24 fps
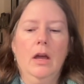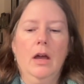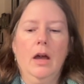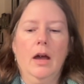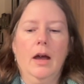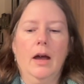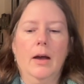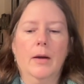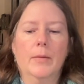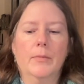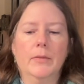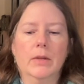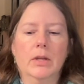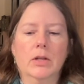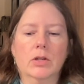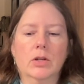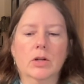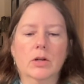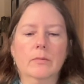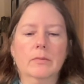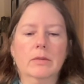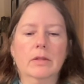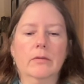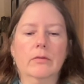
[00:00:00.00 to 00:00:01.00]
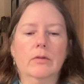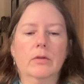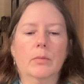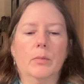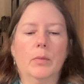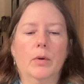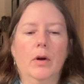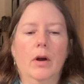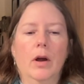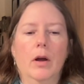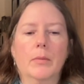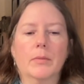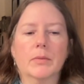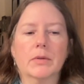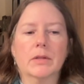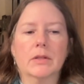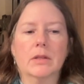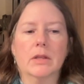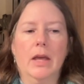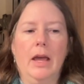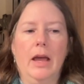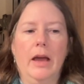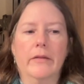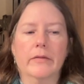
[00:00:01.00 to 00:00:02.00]
Um, in terms of the prompts
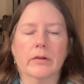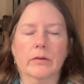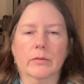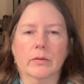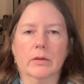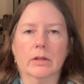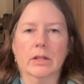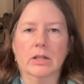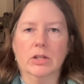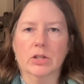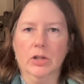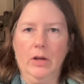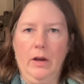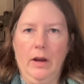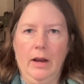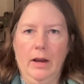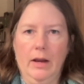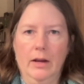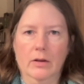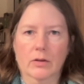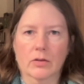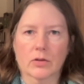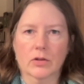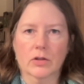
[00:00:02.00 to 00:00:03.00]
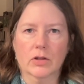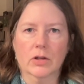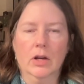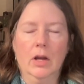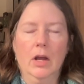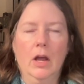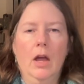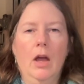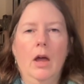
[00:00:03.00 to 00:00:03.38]
they haven't really changed